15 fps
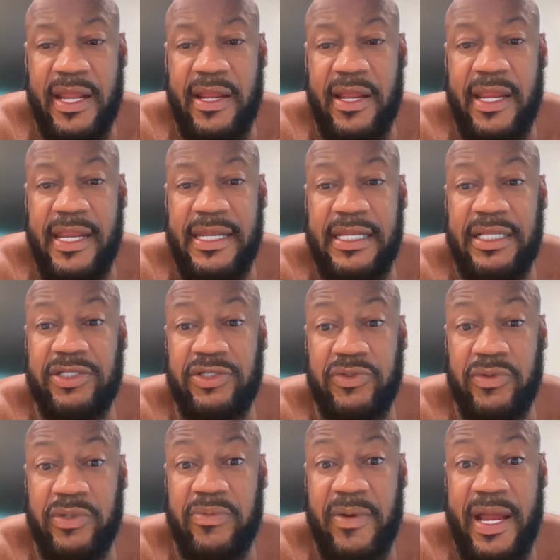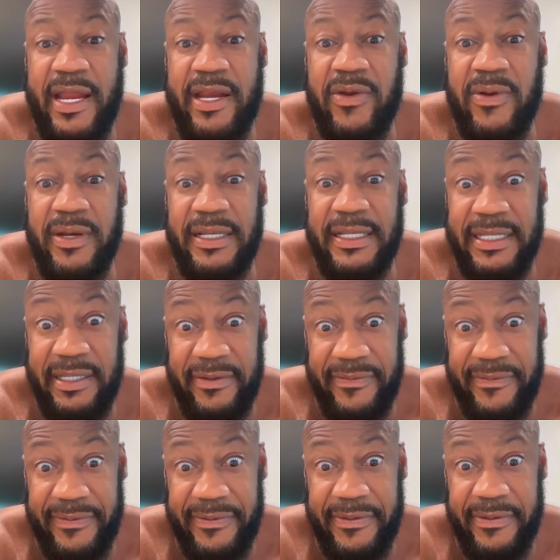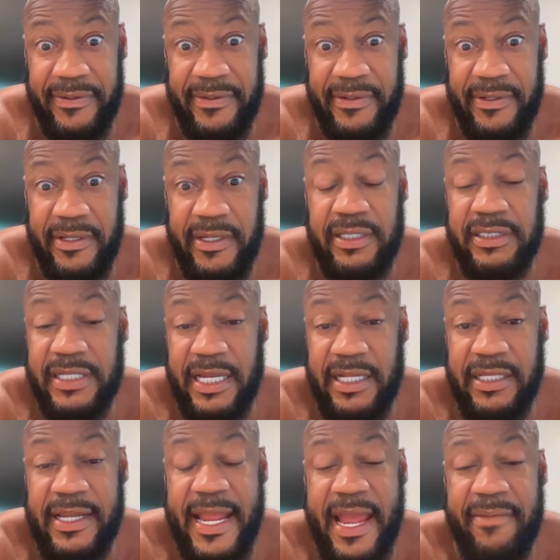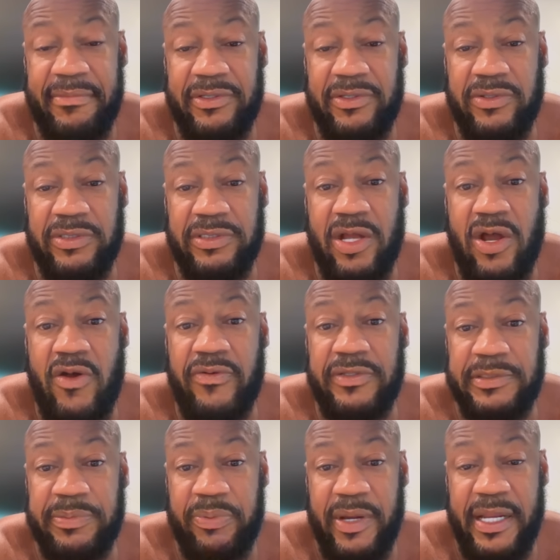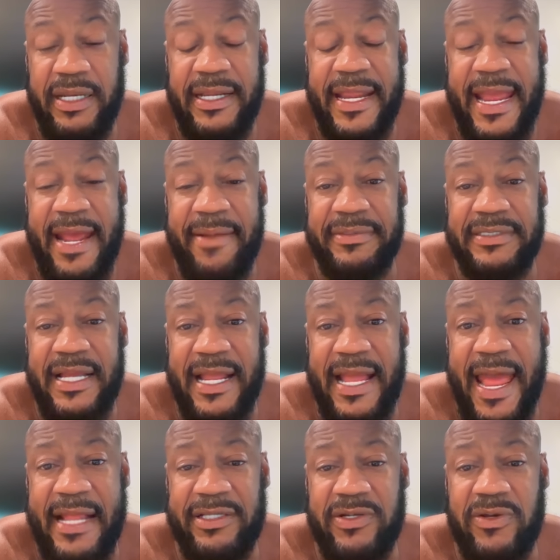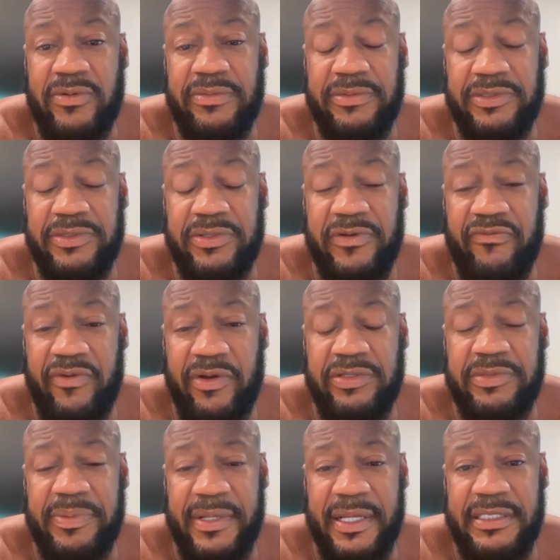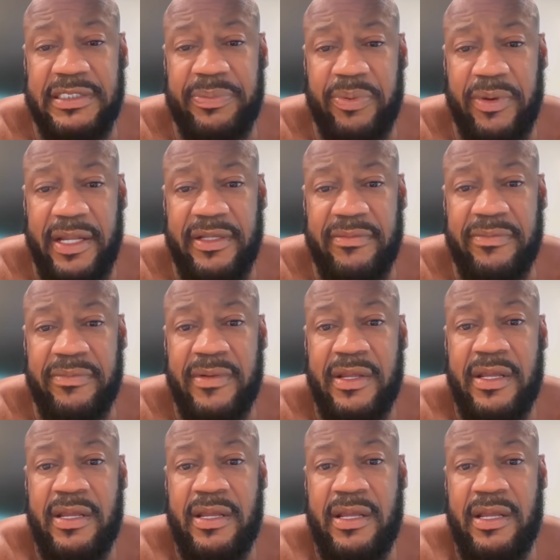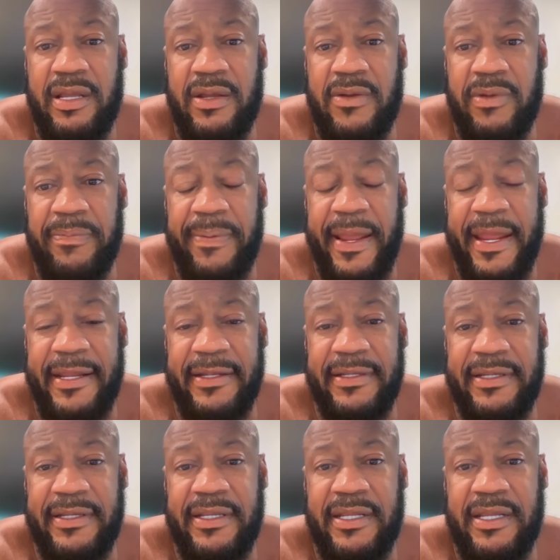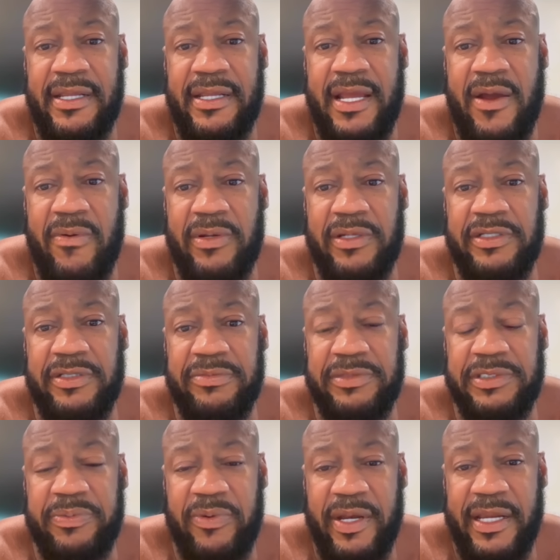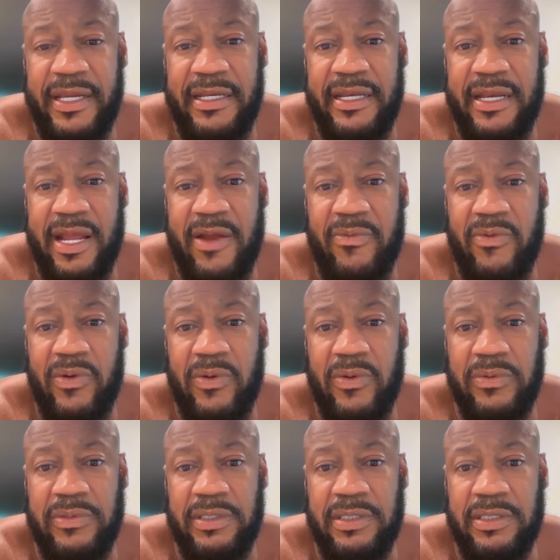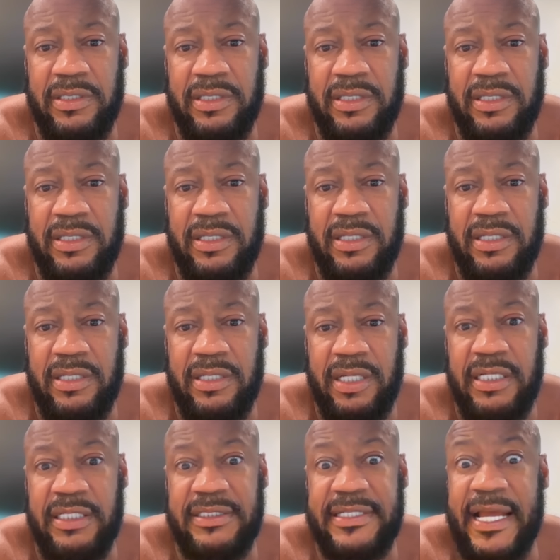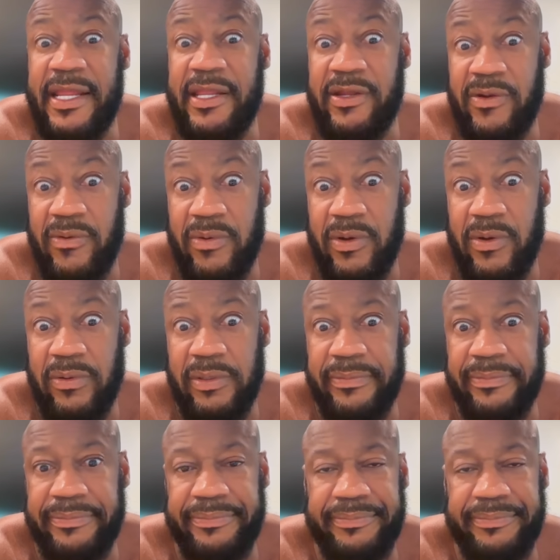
He needs to do it right or leave. Take the cabinet doors off. Spray the cabinets like I told him to do in the first place. Spray them with paint. I wanted them sprayed, not rolled. He decided he gonna roll them.